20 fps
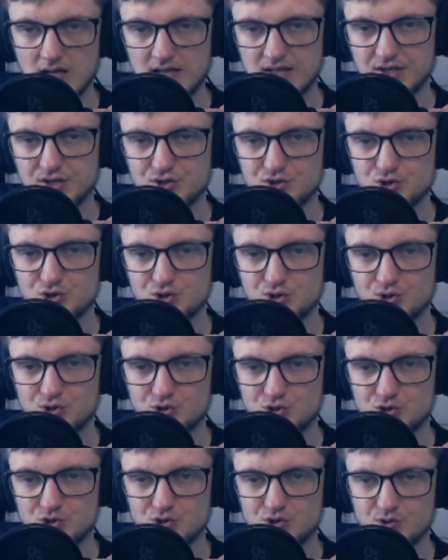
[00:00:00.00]
It
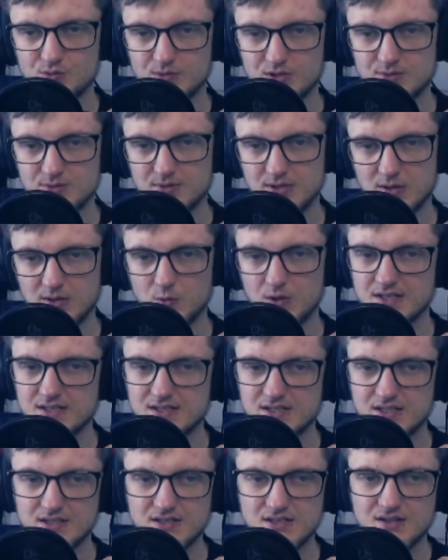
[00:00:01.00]
costs so much mana.
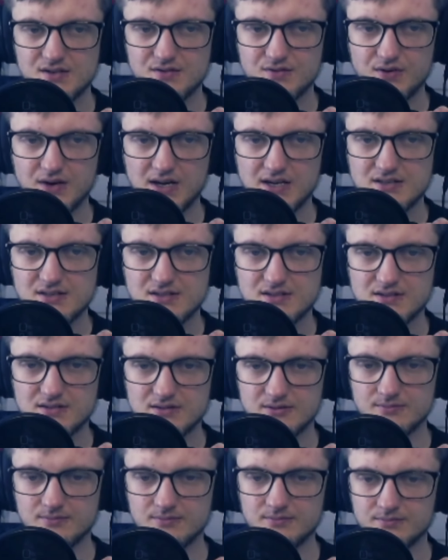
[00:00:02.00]
Wait, is it fast?
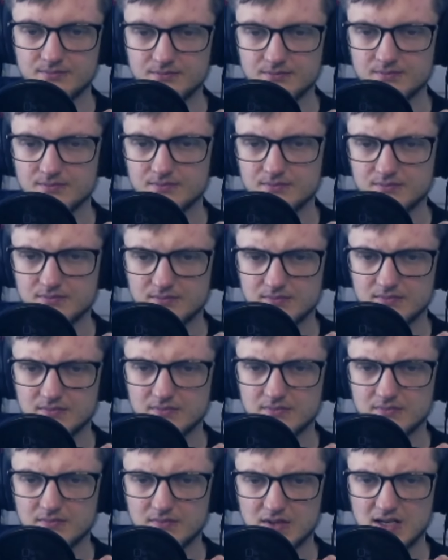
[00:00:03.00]
Yeah,
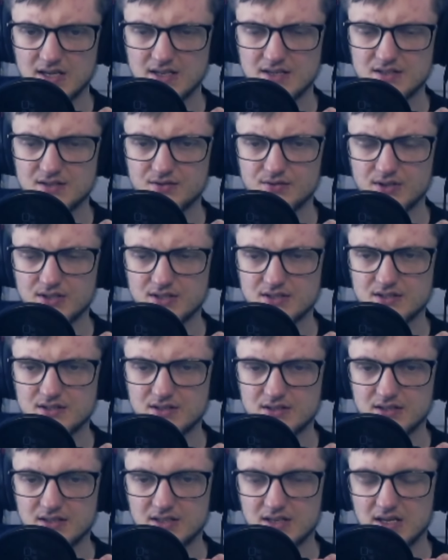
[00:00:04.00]
it's
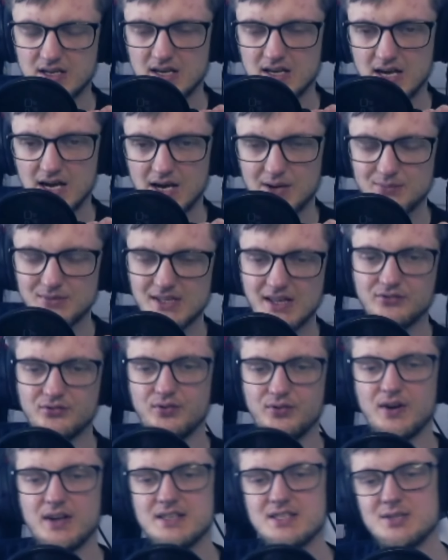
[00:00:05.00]
fast. I mean, at
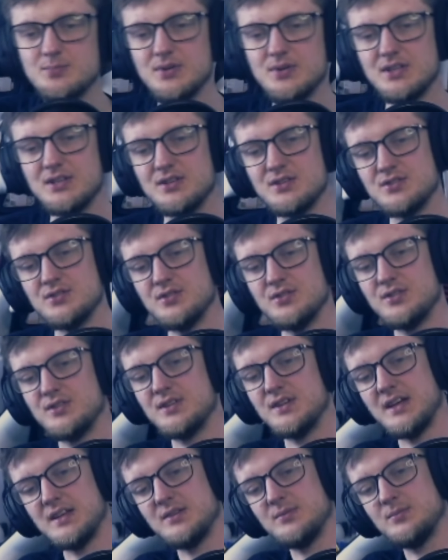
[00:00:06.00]
fast speed, it's
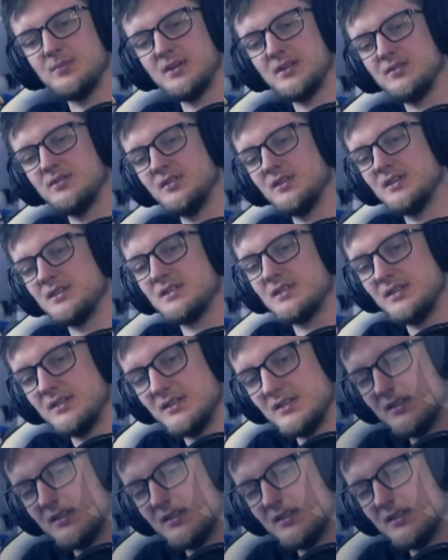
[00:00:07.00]
not that bad, honestly.